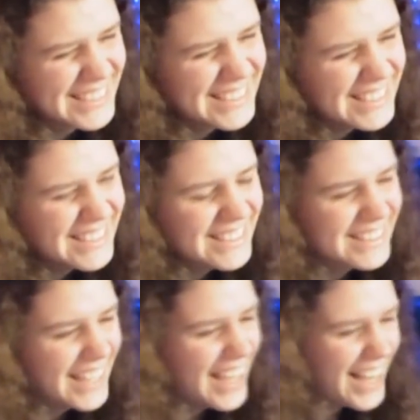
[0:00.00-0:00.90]

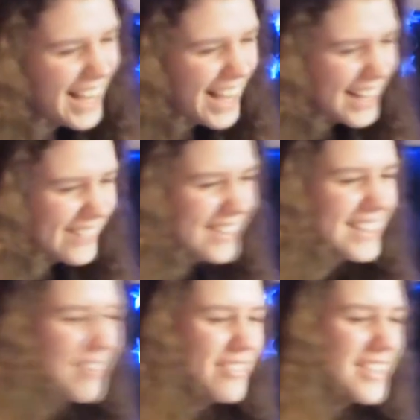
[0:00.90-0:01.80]
Oh. I
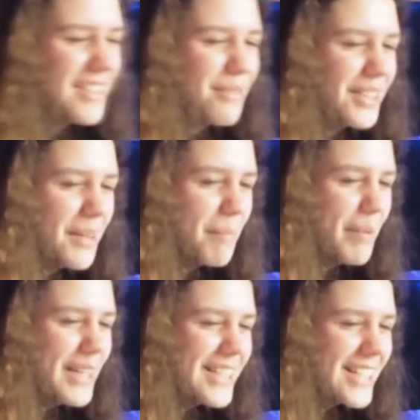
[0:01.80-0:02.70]
would have just want to
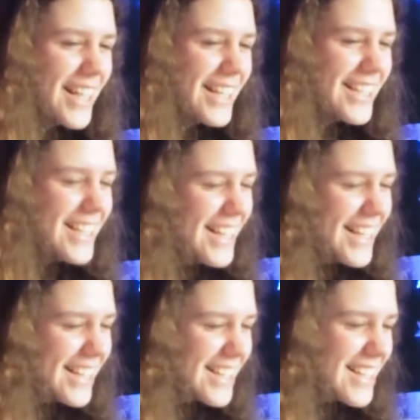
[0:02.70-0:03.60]
pinch their
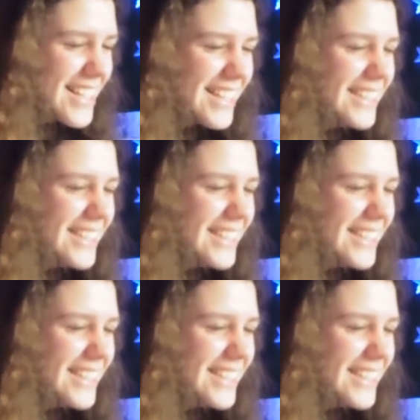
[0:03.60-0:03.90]
cheeks.